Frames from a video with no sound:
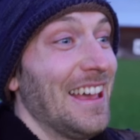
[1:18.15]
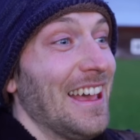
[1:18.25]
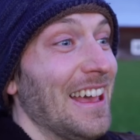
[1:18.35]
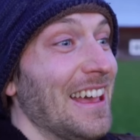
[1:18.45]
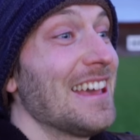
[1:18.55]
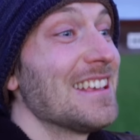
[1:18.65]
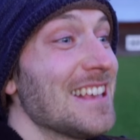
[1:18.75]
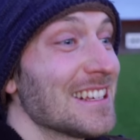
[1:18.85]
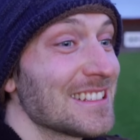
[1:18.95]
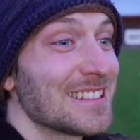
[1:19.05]

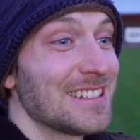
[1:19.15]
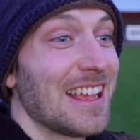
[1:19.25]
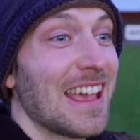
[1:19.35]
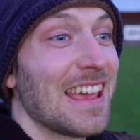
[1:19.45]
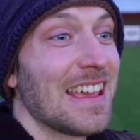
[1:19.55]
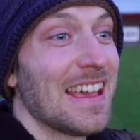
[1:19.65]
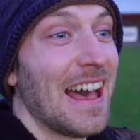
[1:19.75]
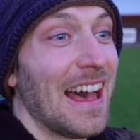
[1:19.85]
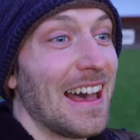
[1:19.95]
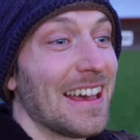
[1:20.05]
Yesterday,
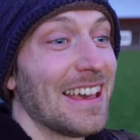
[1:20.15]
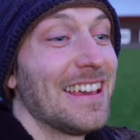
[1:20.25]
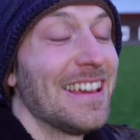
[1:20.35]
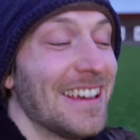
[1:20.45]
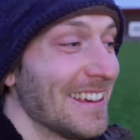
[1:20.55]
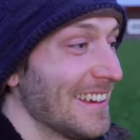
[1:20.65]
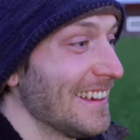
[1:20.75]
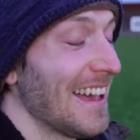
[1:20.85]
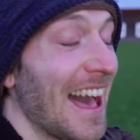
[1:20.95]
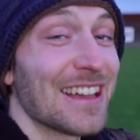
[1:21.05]
I
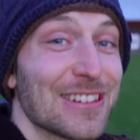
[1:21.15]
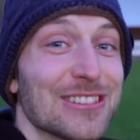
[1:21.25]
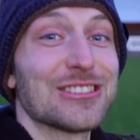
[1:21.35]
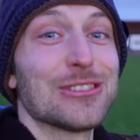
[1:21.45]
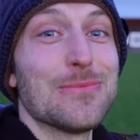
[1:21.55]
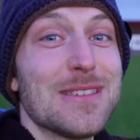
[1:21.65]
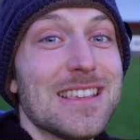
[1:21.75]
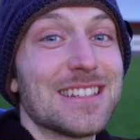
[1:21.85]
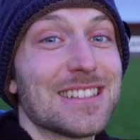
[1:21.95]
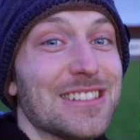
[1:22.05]
got to
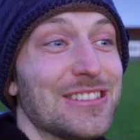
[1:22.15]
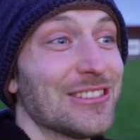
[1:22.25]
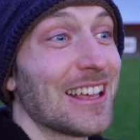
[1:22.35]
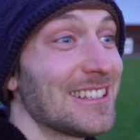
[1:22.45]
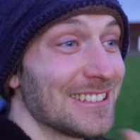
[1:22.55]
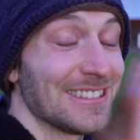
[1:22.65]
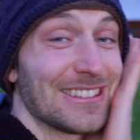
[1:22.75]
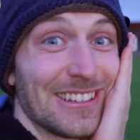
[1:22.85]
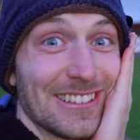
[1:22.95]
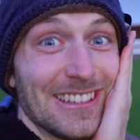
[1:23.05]
meet Jonna
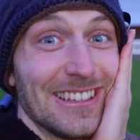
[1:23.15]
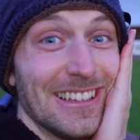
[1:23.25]
Jinton.